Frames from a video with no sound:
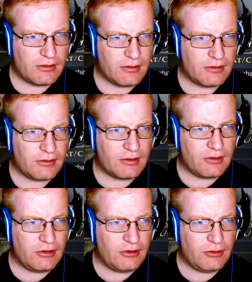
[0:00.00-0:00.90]
let's
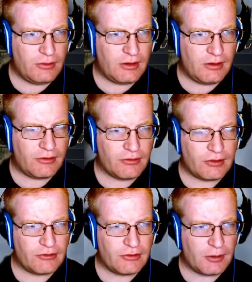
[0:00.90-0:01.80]
continue in this
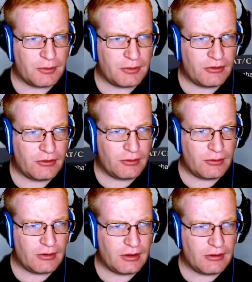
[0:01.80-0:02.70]
direction up into
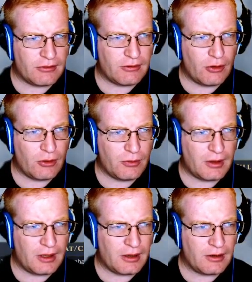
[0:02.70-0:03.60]
the snow
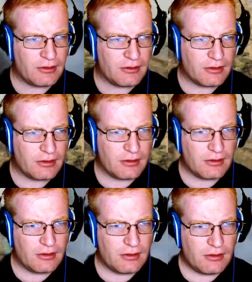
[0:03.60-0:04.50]
and
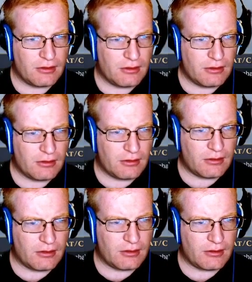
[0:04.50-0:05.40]

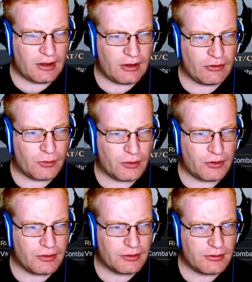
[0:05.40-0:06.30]
the edge of the
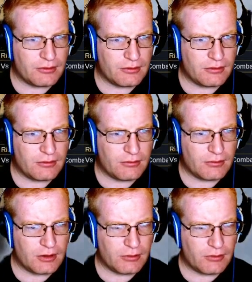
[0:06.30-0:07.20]
world.
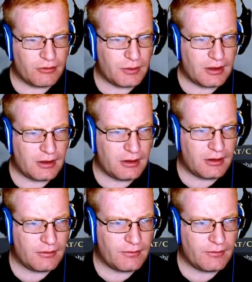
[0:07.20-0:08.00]
This way.